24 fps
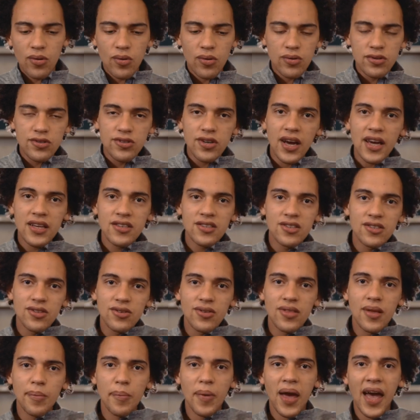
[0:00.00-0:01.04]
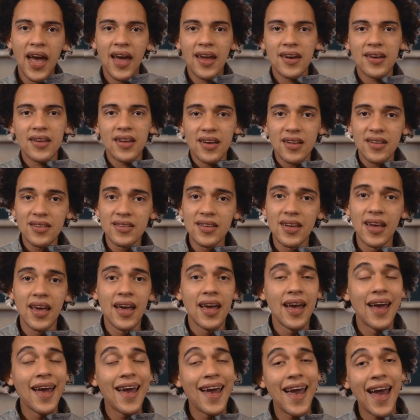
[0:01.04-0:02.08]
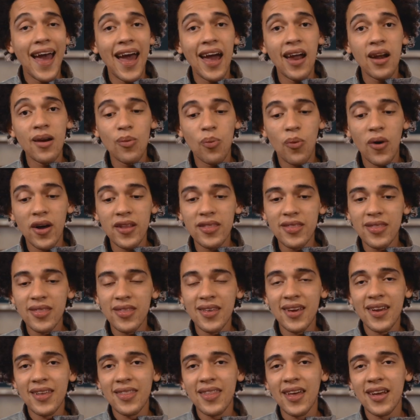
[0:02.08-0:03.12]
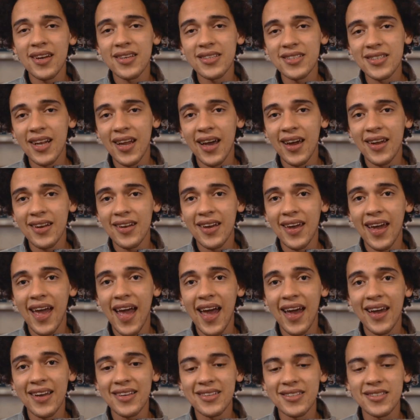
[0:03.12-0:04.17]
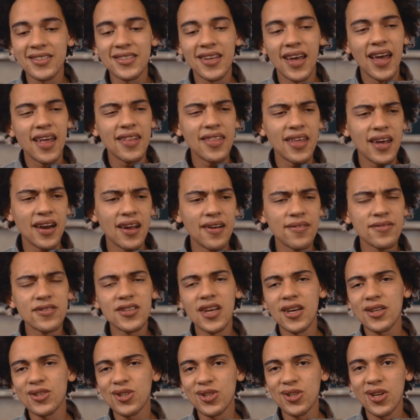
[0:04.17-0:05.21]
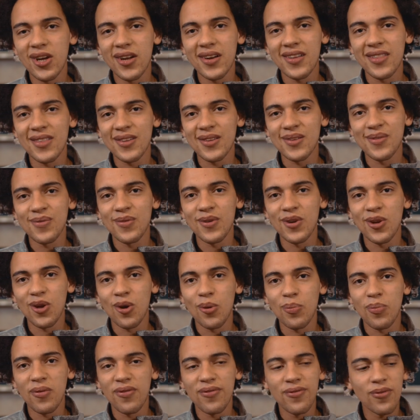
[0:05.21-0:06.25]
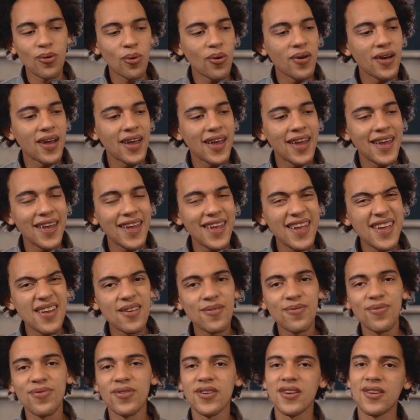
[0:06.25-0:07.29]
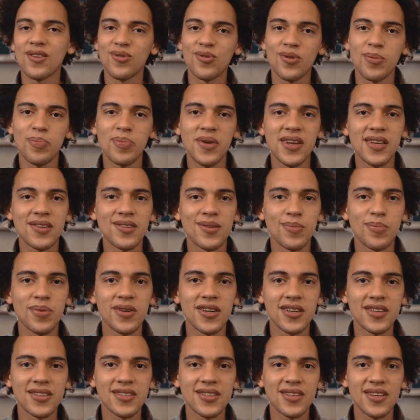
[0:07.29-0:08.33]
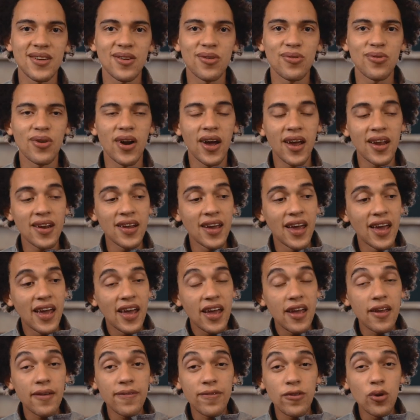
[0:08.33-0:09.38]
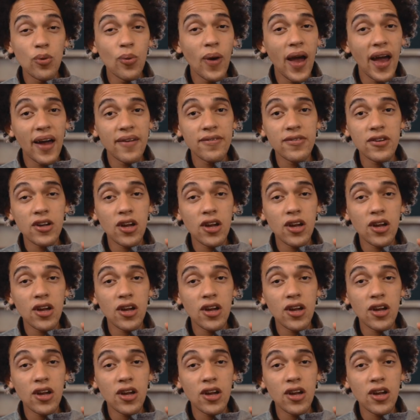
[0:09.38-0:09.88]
or try to do them handheld. And one thing that a slider has that I've touched on in this video before, infinite repeatability, right? If you have a